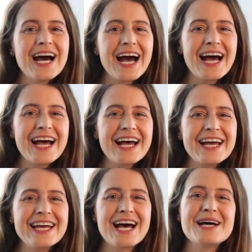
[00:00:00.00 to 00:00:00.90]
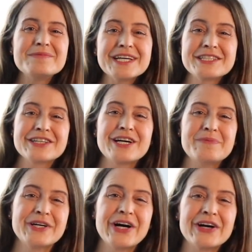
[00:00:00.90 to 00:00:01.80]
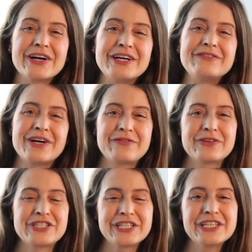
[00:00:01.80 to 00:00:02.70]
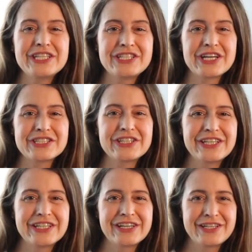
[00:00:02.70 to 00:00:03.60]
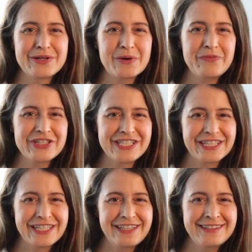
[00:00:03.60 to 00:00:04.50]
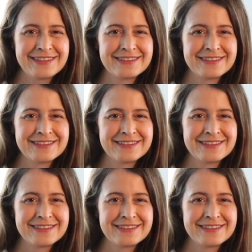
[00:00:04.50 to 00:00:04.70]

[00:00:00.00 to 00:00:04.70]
Hi, I'm Dr. Kulp-Makarov, a fertility doctor here at New Hope Fertility.